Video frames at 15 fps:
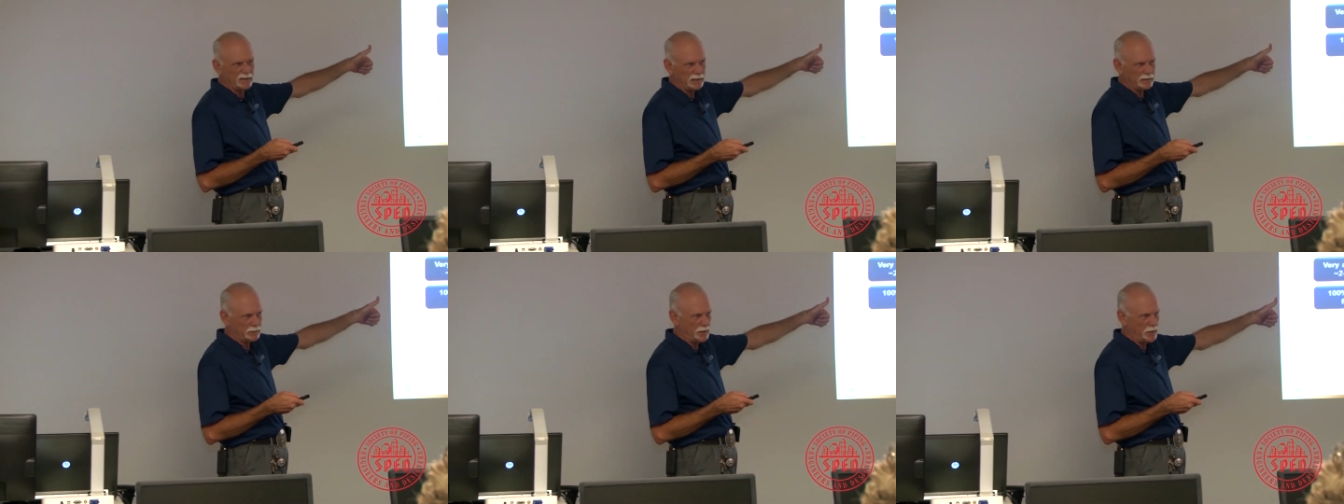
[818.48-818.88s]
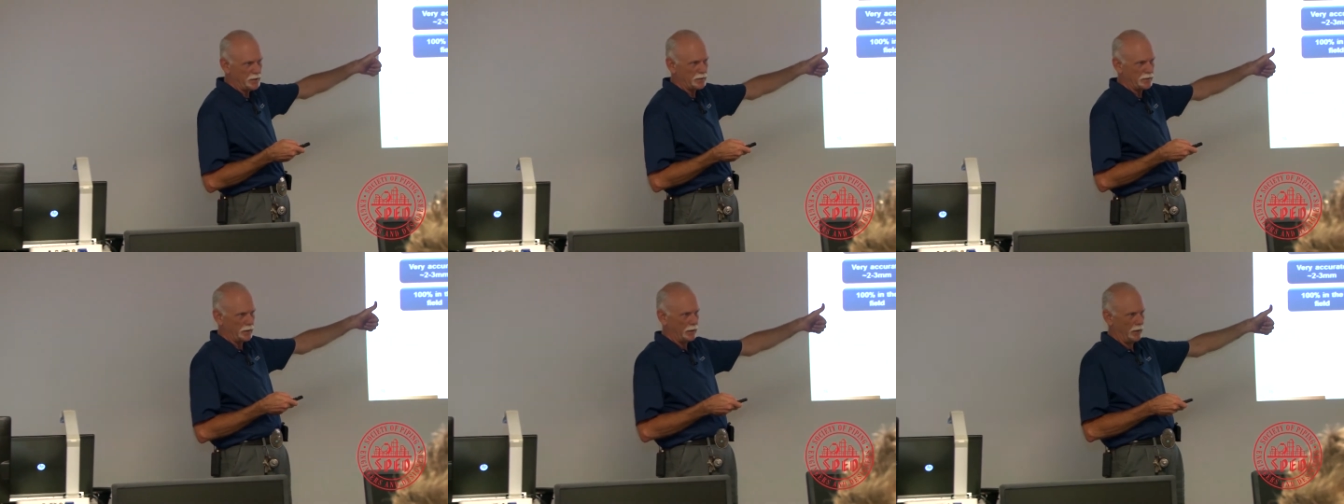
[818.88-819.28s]
6
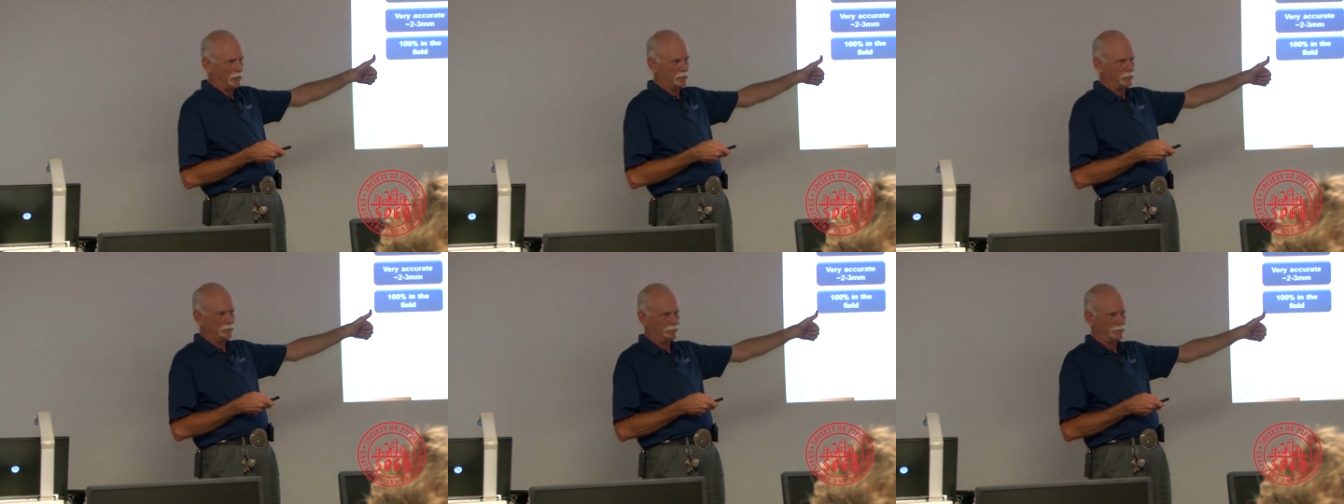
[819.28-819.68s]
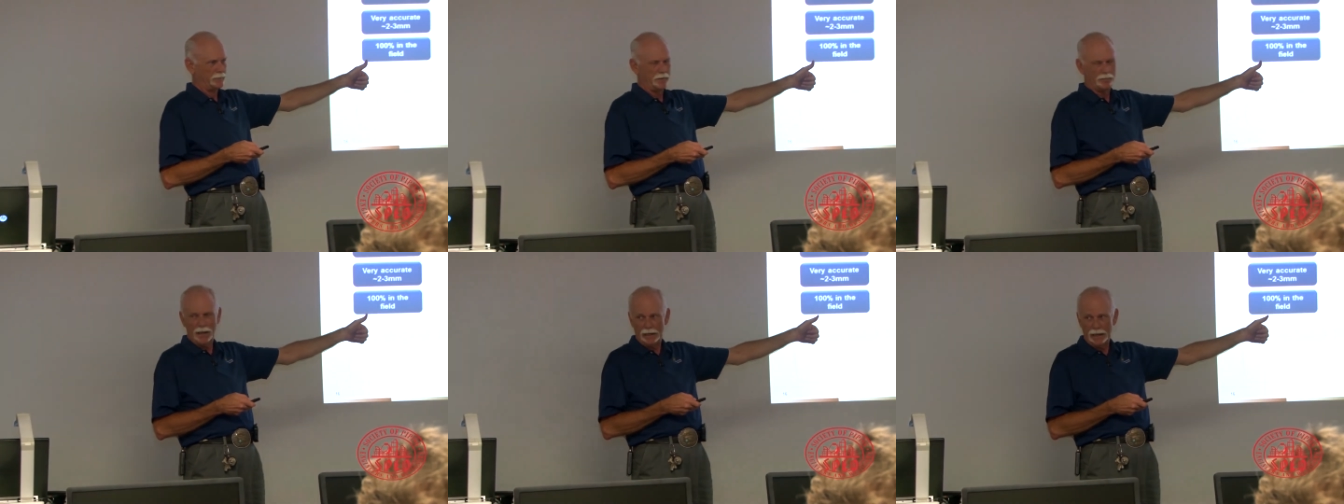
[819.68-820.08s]
years ago
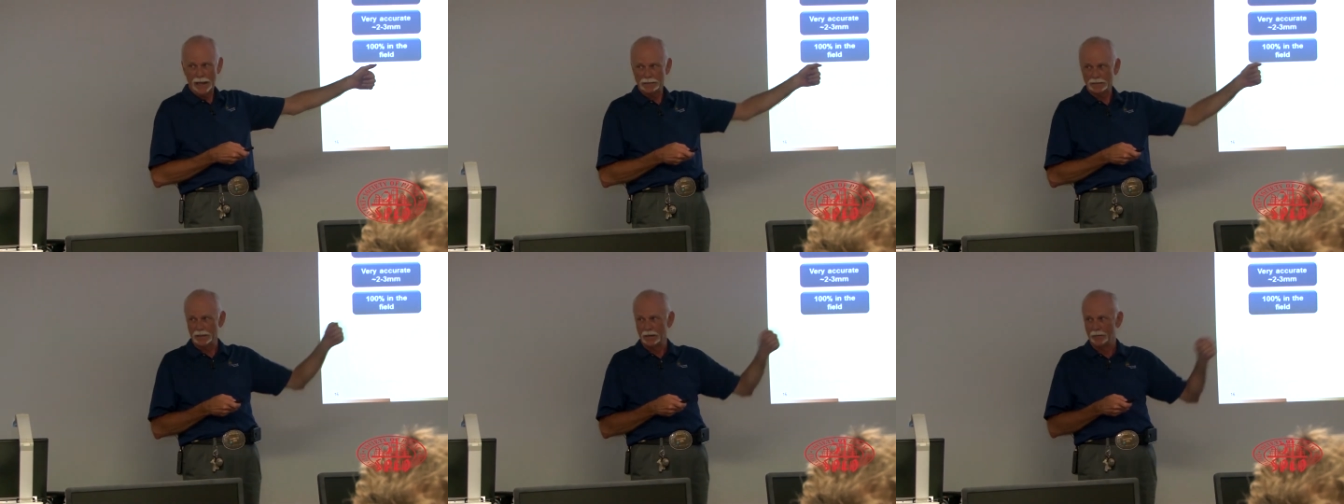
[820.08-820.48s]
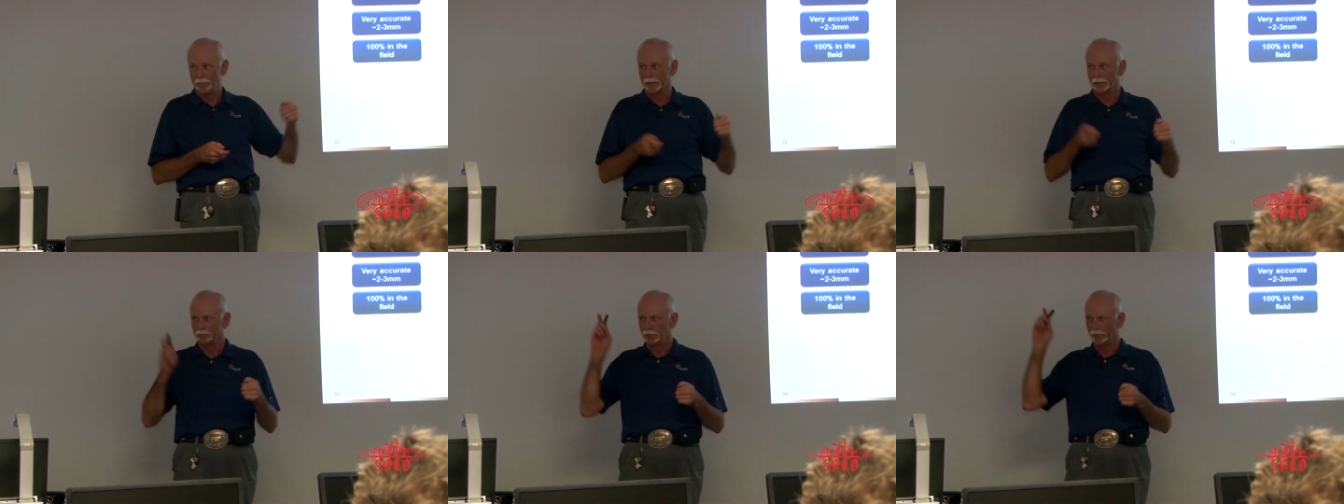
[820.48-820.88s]
with my last
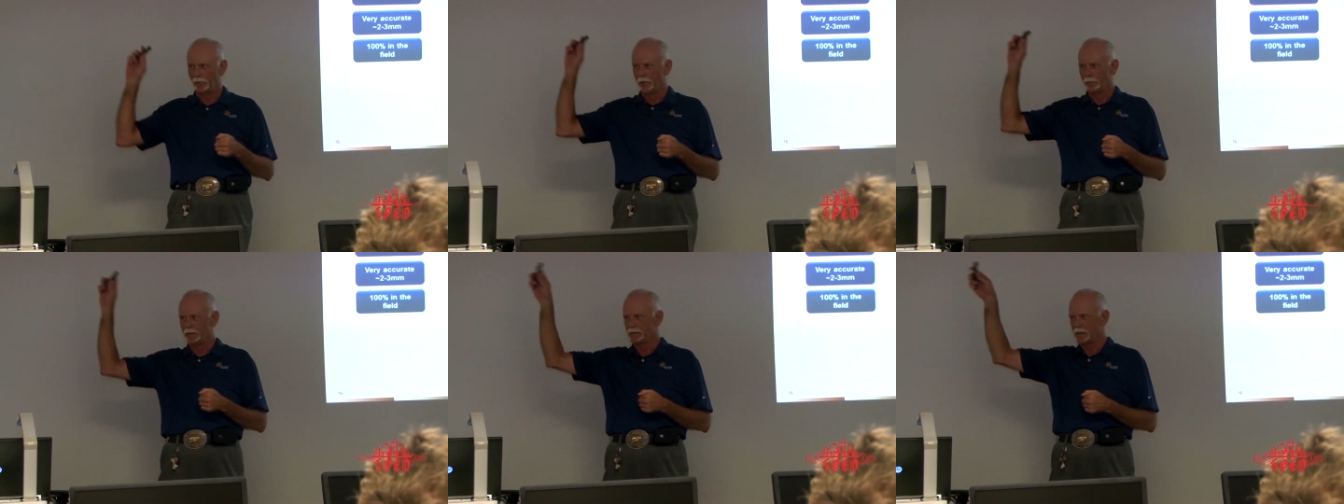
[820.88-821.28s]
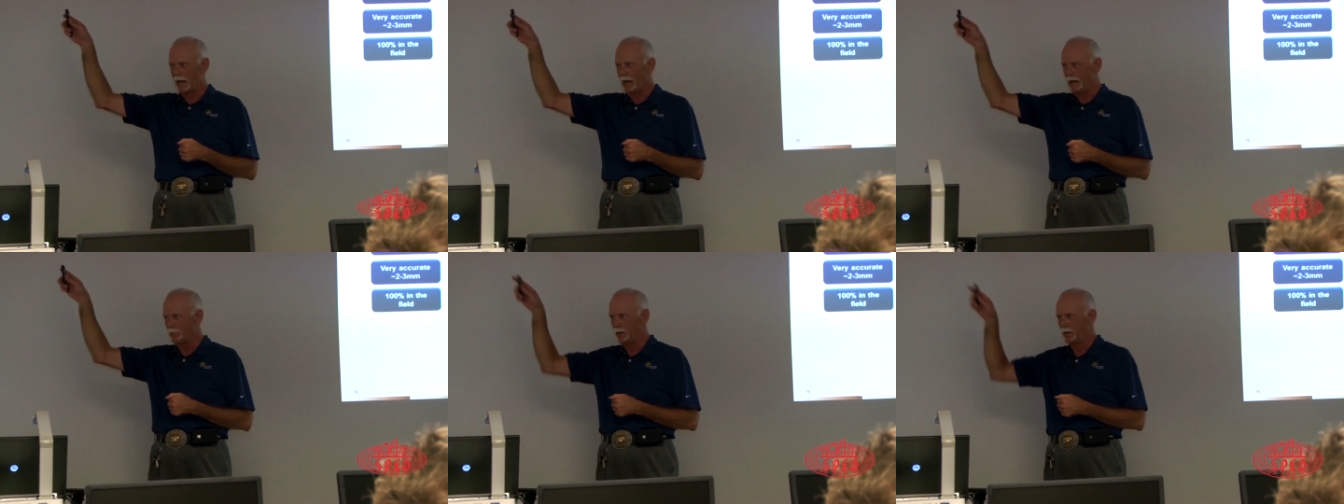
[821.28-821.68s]
company. Performed a
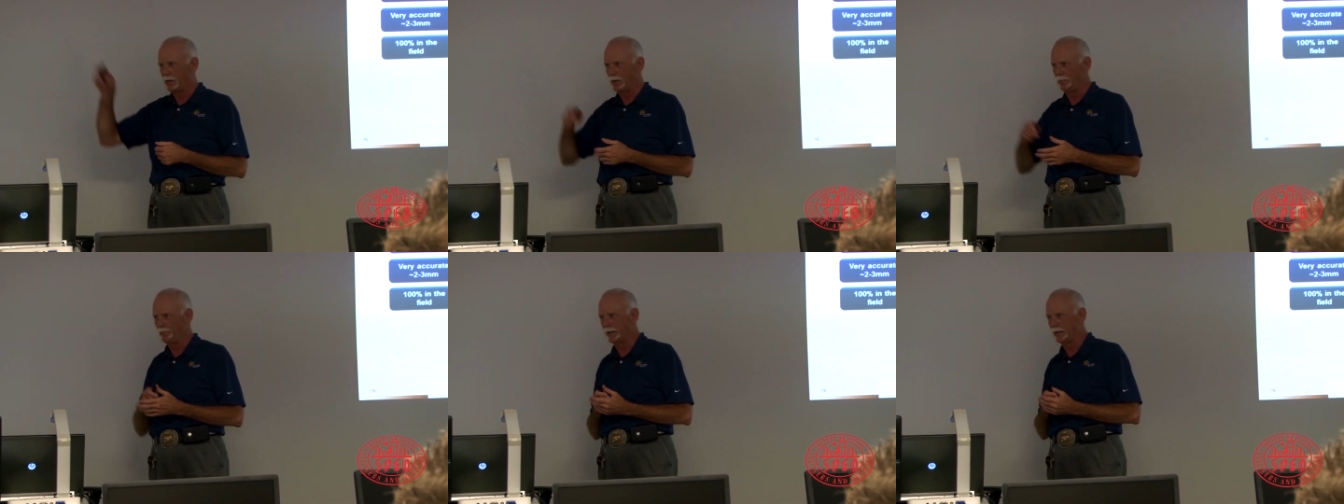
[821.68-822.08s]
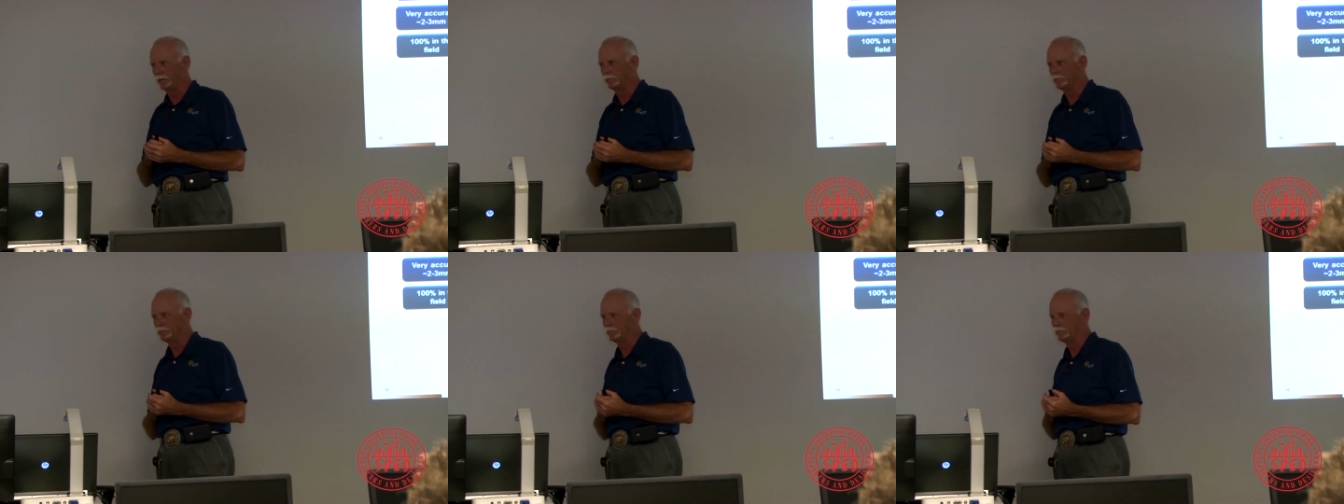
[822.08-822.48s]
job up
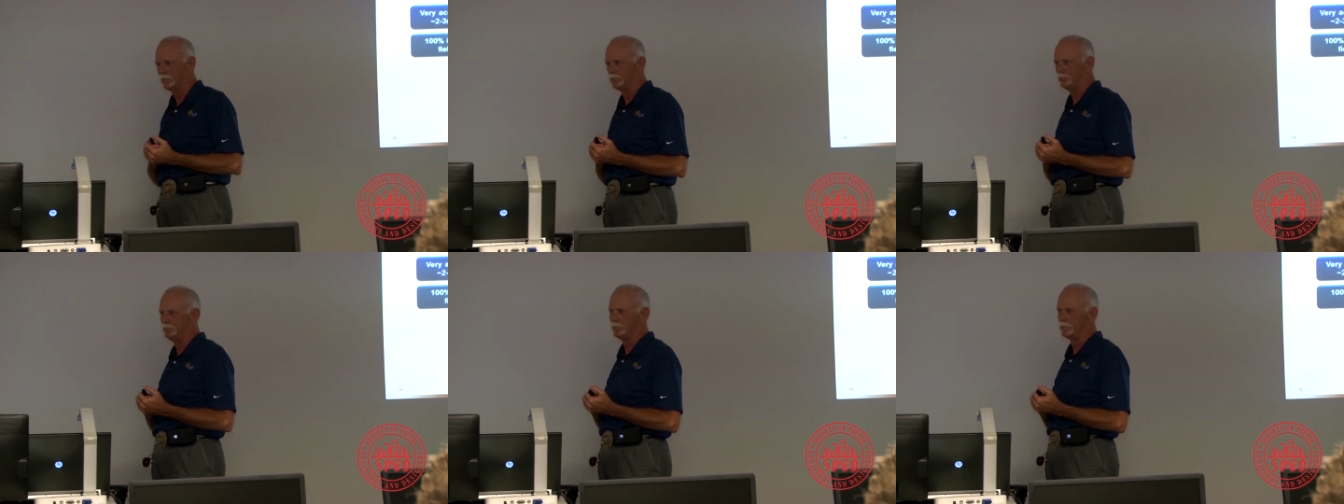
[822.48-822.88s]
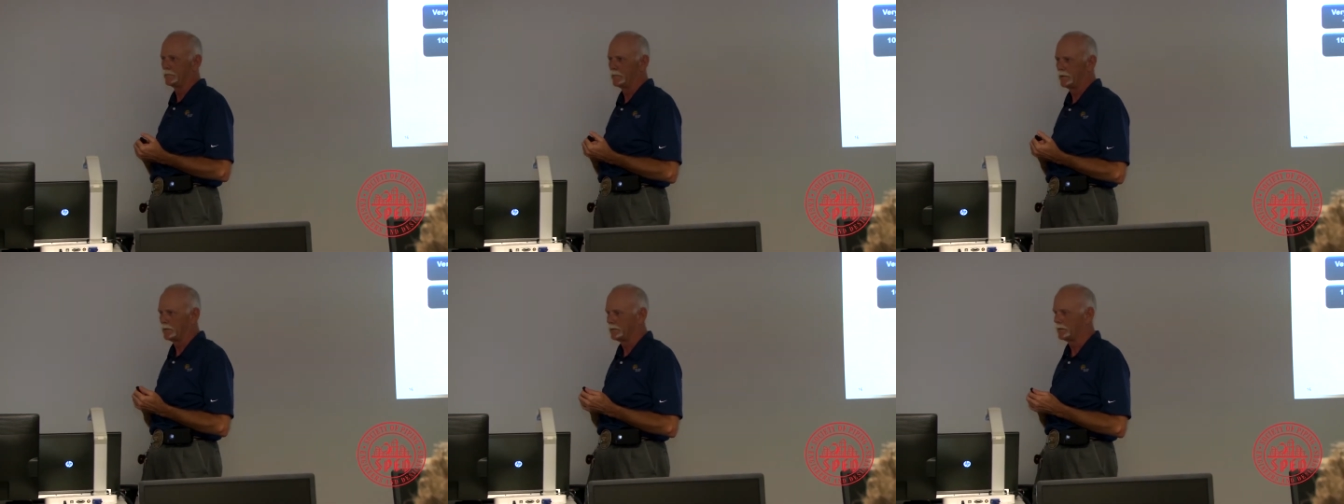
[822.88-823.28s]
in
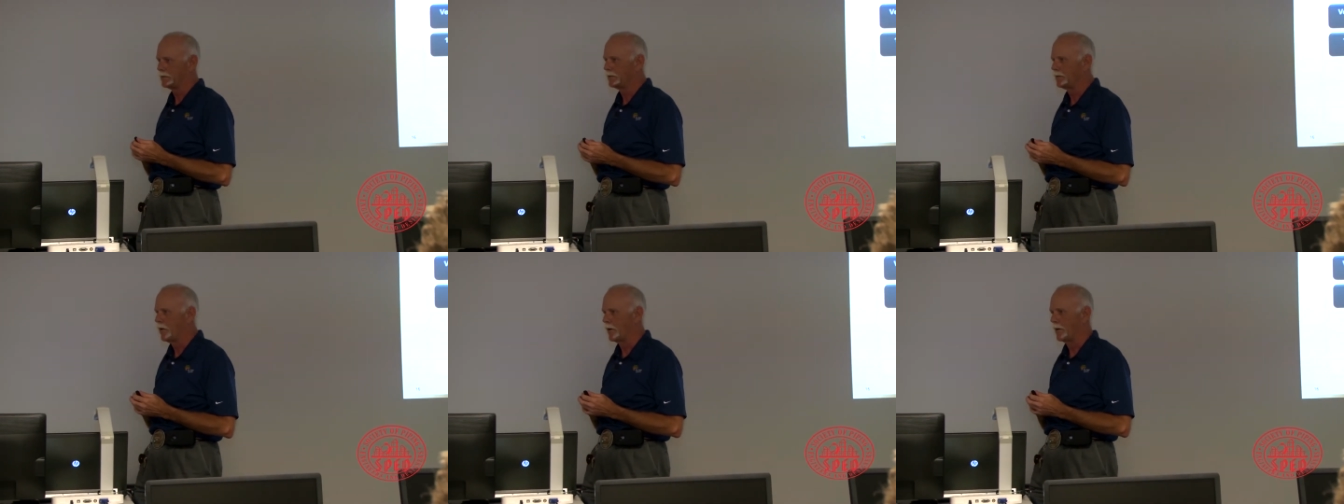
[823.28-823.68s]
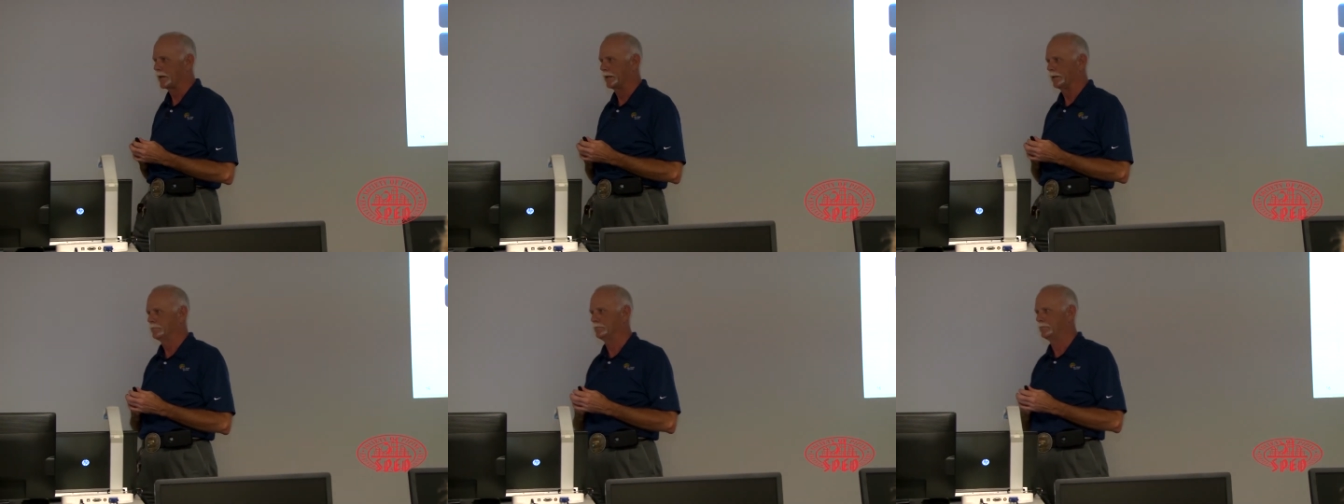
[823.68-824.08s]

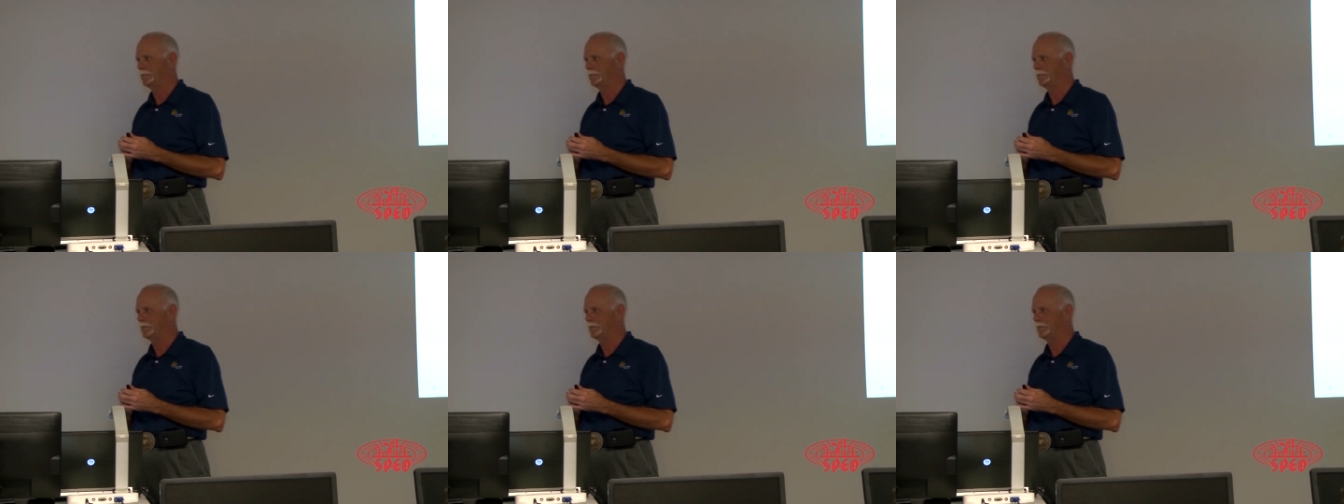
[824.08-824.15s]
Oregon.